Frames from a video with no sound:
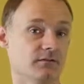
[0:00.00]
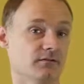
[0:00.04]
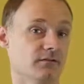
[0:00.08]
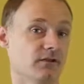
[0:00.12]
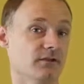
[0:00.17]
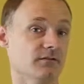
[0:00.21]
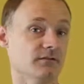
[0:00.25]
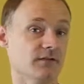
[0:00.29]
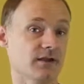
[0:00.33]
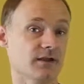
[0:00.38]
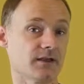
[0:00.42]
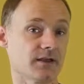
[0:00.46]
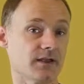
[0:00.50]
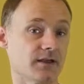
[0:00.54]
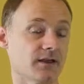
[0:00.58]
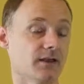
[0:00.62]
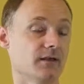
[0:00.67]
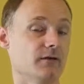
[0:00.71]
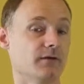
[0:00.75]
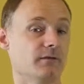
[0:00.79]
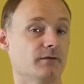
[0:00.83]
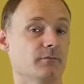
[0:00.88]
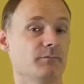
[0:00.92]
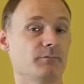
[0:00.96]
Just like
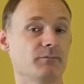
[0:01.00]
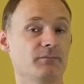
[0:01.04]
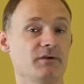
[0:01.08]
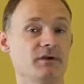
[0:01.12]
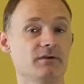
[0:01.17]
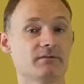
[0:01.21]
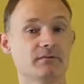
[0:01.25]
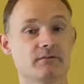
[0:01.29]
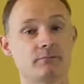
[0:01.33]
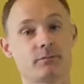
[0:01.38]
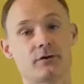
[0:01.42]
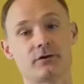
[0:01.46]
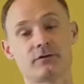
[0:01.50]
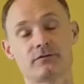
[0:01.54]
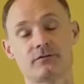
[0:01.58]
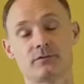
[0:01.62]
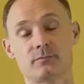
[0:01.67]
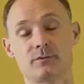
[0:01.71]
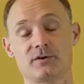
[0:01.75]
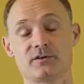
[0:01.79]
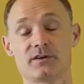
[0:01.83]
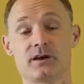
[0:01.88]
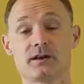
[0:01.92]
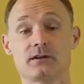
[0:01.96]
any other piece of
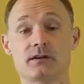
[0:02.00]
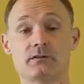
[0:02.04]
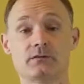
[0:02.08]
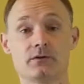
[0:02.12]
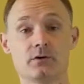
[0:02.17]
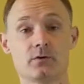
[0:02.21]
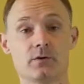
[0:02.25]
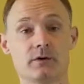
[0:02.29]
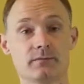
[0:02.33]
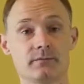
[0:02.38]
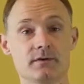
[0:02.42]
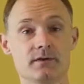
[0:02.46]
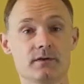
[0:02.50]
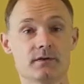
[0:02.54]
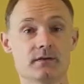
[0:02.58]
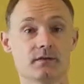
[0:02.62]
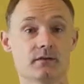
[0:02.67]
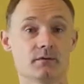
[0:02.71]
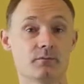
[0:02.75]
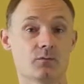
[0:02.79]
personal protective equipment,